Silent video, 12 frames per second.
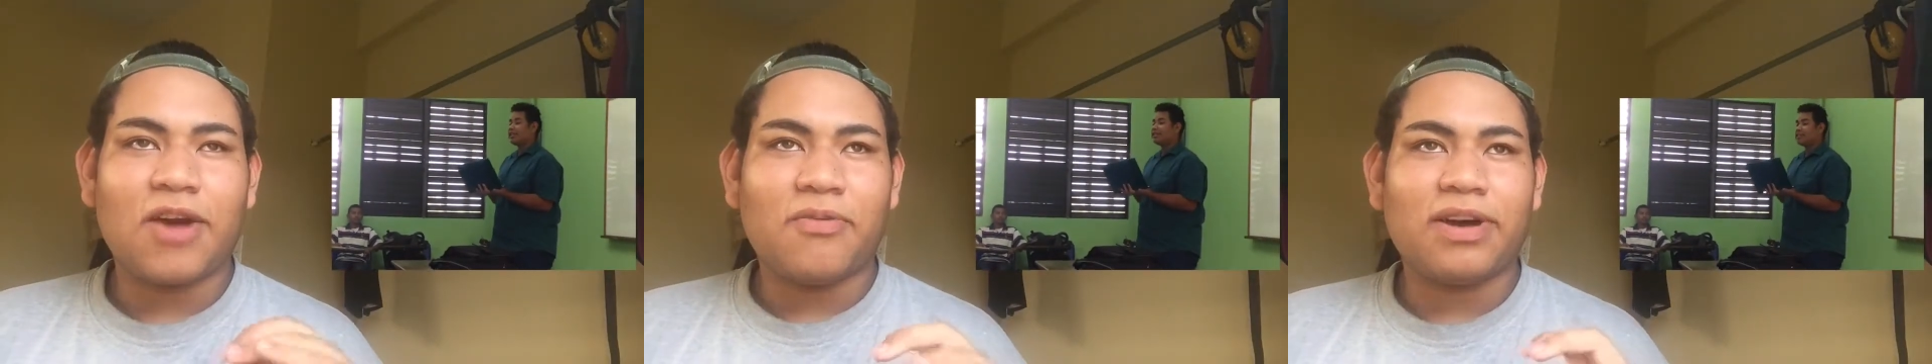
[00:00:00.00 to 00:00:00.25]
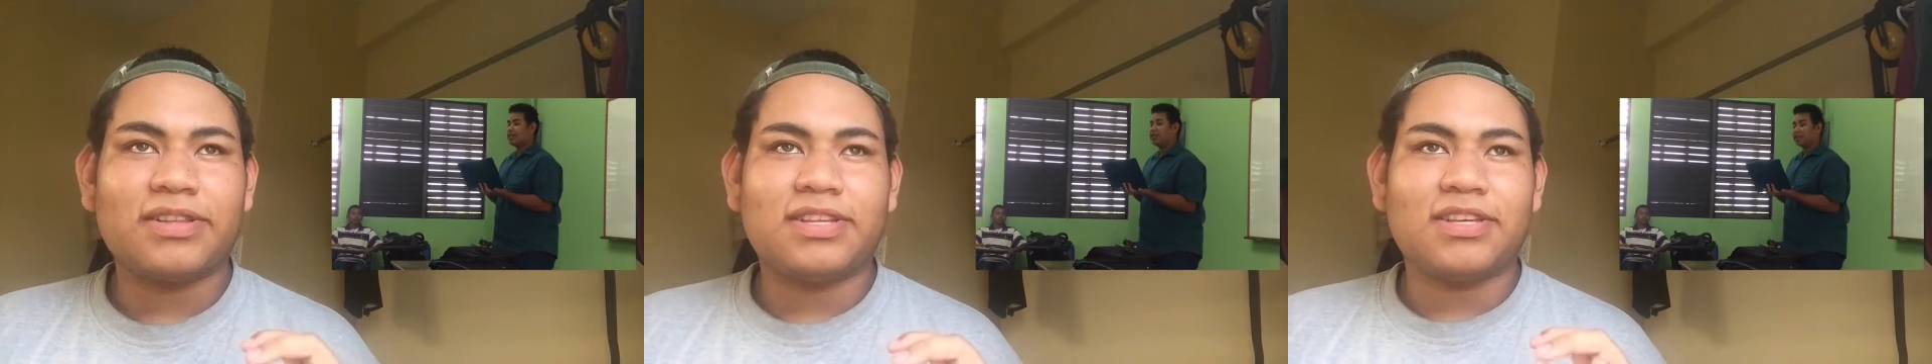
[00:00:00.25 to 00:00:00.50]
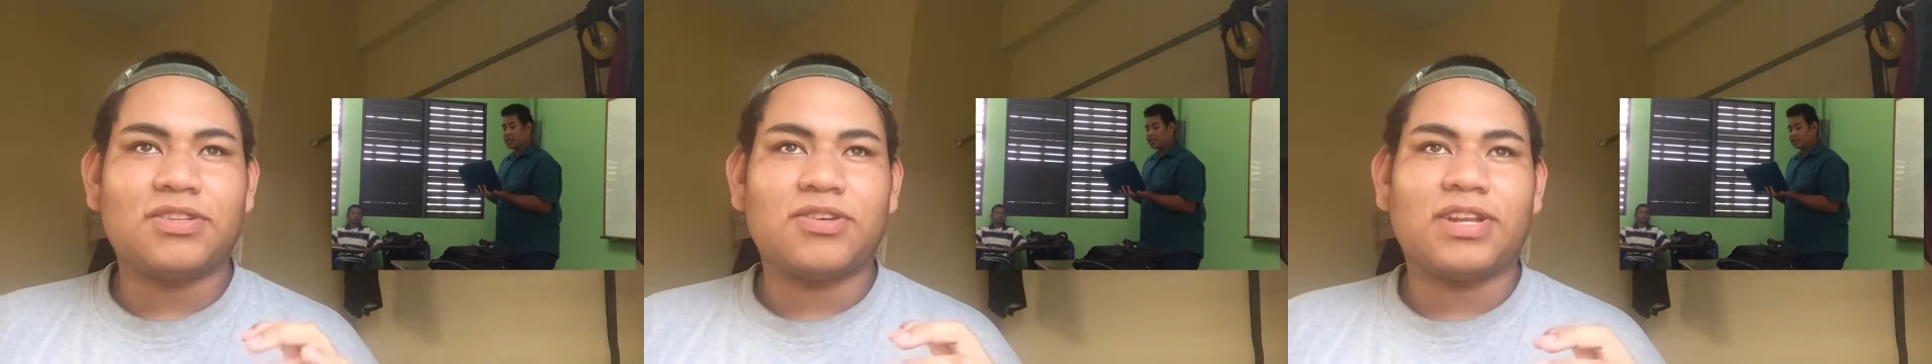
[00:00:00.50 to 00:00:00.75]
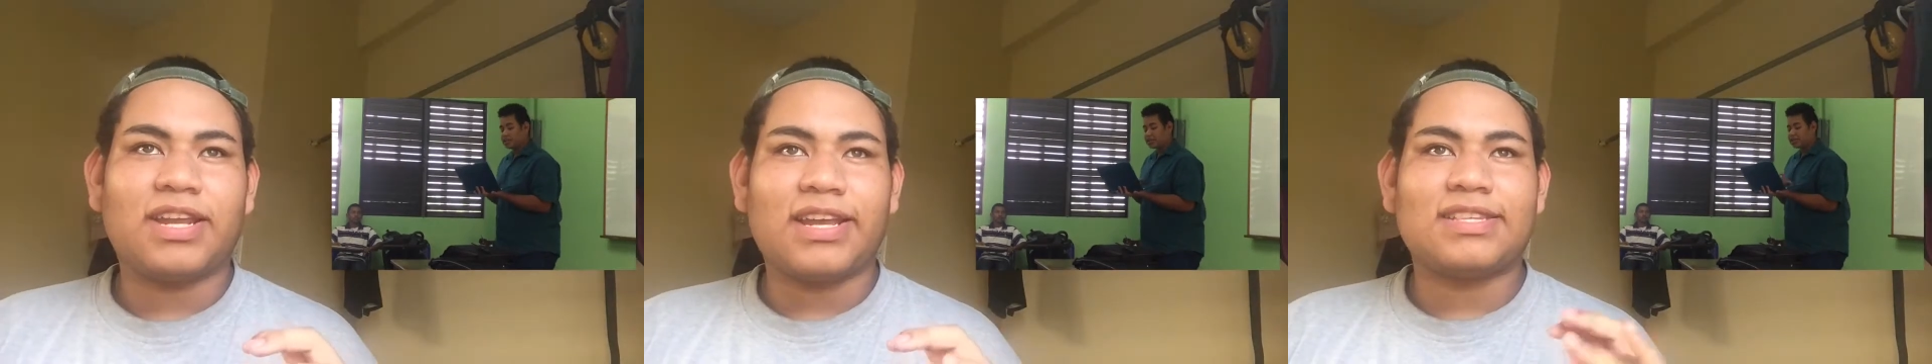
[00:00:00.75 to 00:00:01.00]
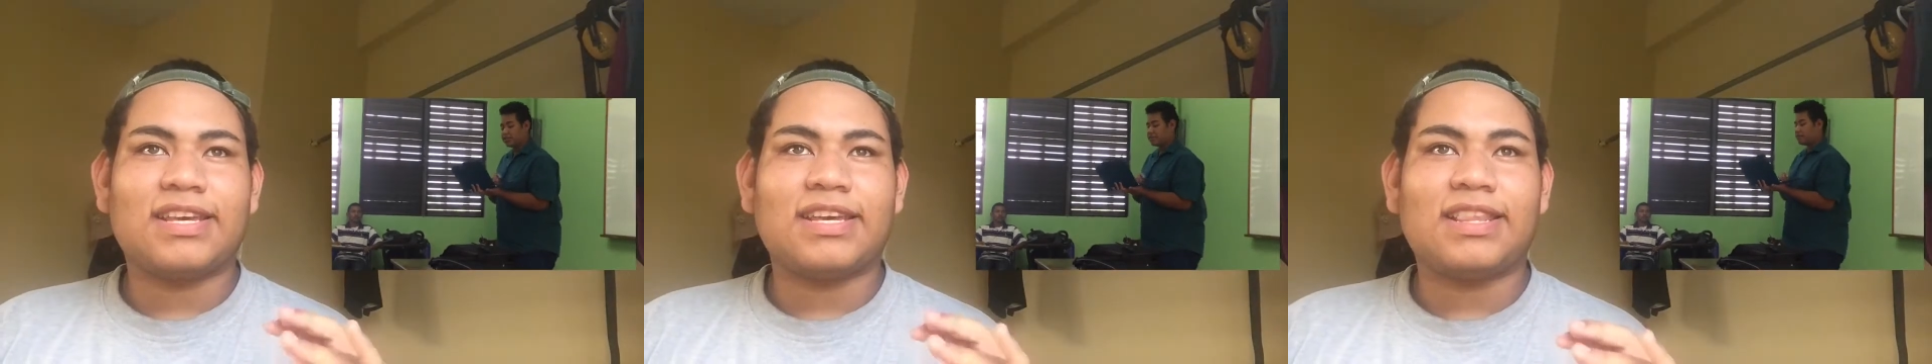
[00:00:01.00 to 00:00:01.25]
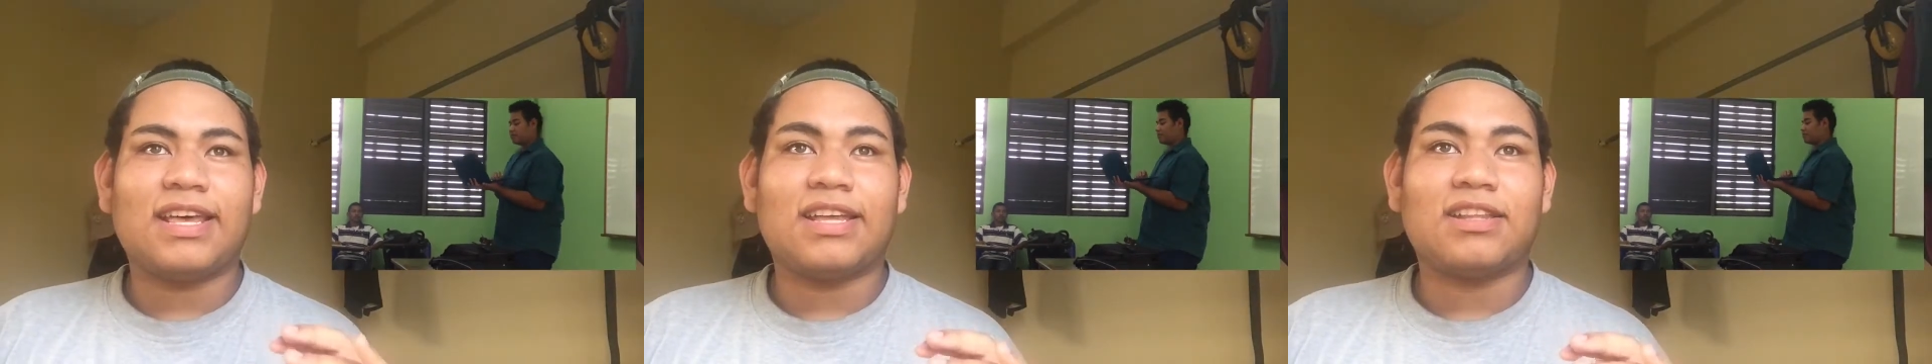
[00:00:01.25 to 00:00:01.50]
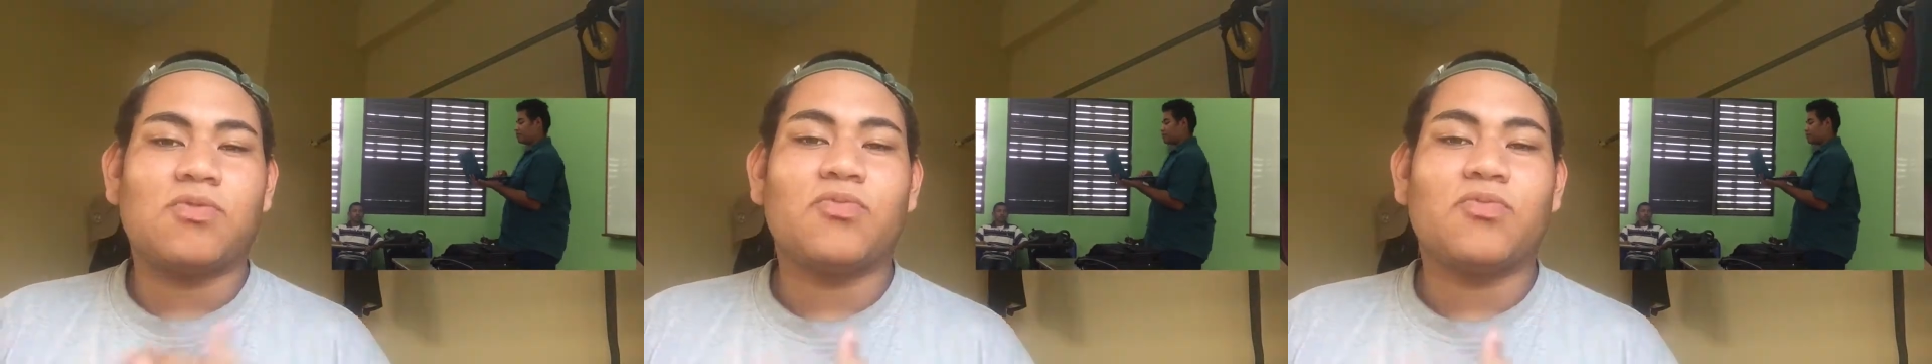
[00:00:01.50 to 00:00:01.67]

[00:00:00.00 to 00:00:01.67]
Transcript: I wanted to like say that